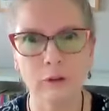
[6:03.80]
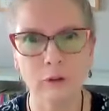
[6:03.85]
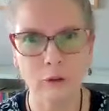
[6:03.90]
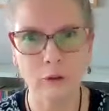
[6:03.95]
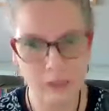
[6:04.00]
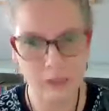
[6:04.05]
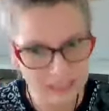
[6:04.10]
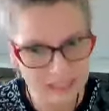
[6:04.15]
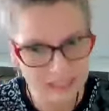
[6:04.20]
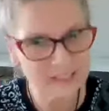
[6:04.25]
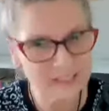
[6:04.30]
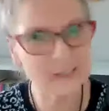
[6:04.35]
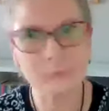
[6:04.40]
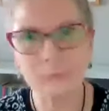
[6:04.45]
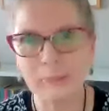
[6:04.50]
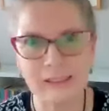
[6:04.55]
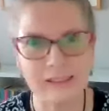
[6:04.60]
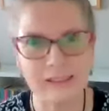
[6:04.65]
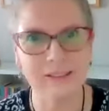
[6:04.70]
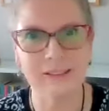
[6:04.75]
your inner
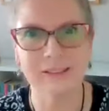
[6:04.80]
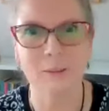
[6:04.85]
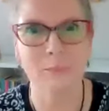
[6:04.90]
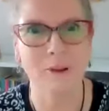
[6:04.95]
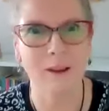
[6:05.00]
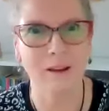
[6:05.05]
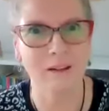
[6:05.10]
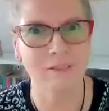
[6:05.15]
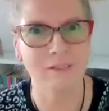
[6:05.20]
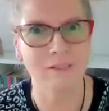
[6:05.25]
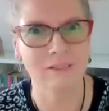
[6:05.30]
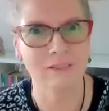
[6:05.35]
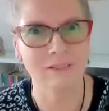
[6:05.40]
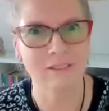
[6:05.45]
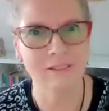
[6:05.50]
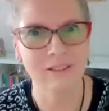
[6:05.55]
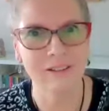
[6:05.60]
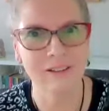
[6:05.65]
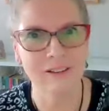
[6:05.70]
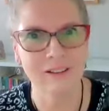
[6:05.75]
space somehow.
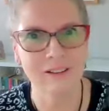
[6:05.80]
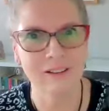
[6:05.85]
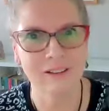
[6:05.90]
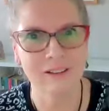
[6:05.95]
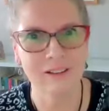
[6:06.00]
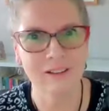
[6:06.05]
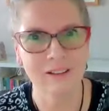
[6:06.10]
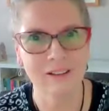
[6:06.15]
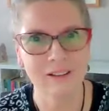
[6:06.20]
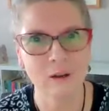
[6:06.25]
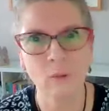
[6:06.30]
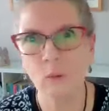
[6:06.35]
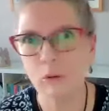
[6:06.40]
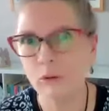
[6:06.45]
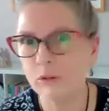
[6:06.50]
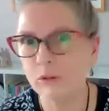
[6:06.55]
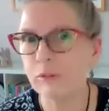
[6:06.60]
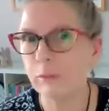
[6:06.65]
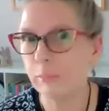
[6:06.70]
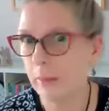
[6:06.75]
It
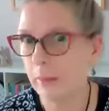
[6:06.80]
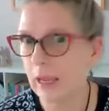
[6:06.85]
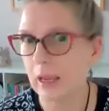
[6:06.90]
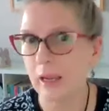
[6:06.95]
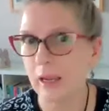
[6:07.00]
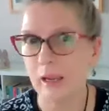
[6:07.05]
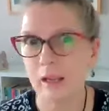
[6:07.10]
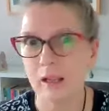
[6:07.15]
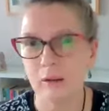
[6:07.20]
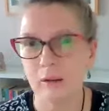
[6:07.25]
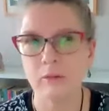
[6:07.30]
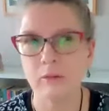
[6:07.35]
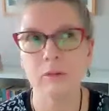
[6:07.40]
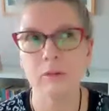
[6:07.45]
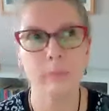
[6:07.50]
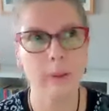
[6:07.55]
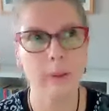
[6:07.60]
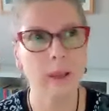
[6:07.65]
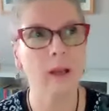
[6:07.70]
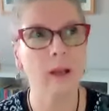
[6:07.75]
was for me. It was
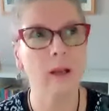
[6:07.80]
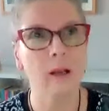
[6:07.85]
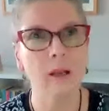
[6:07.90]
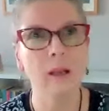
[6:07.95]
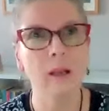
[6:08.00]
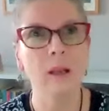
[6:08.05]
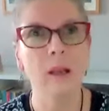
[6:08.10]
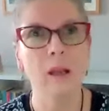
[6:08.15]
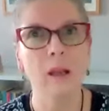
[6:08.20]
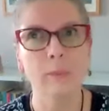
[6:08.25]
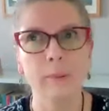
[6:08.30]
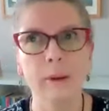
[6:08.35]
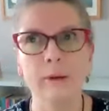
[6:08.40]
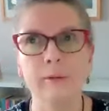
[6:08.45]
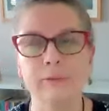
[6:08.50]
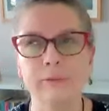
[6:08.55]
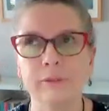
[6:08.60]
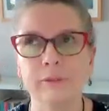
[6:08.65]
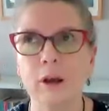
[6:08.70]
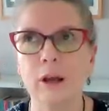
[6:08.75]
about
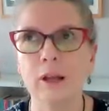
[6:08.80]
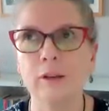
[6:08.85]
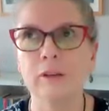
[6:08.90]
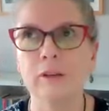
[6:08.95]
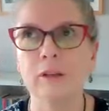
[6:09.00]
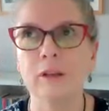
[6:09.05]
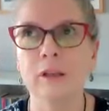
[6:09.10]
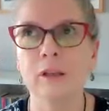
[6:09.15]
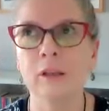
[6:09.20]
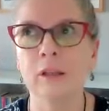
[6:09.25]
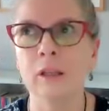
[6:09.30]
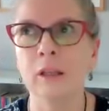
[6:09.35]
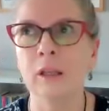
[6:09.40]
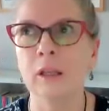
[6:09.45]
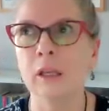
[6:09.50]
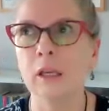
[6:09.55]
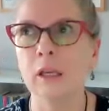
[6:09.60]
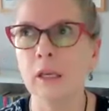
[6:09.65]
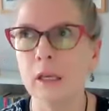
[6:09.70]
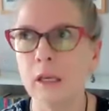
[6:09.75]
finding the
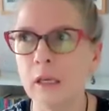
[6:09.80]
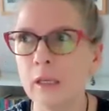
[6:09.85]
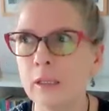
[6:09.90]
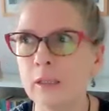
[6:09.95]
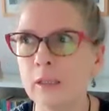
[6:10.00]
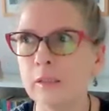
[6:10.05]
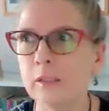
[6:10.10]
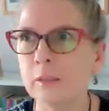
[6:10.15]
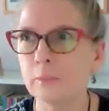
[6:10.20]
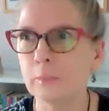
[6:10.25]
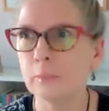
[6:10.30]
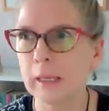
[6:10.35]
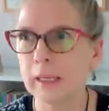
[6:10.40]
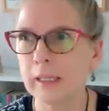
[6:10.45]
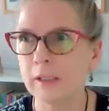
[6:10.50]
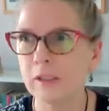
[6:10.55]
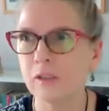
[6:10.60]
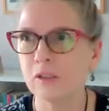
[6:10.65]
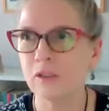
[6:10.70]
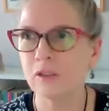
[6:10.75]
inner
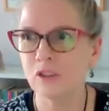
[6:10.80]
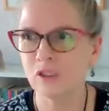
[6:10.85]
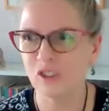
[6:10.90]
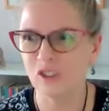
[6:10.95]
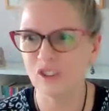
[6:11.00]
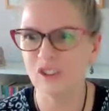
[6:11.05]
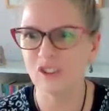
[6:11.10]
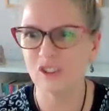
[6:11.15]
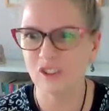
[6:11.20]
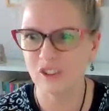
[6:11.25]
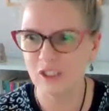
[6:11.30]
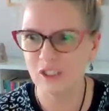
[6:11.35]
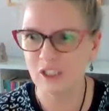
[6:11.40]
space to